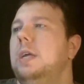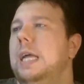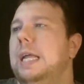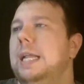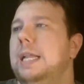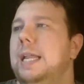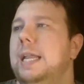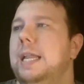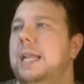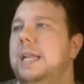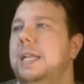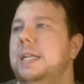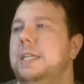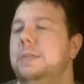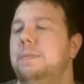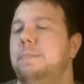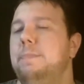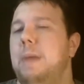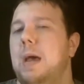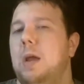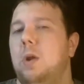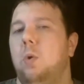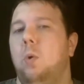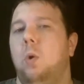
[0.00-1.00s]
It is
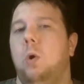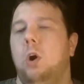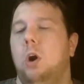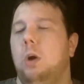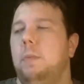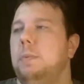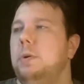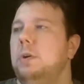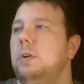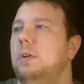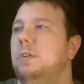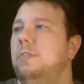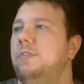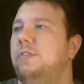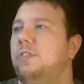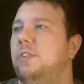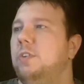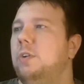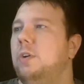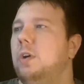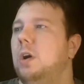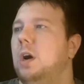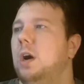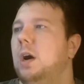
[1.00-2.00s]
metal armor
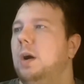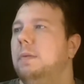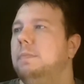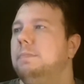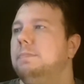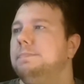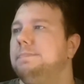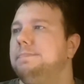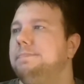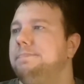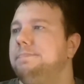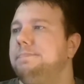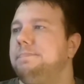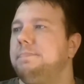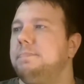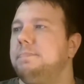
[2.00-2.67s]
for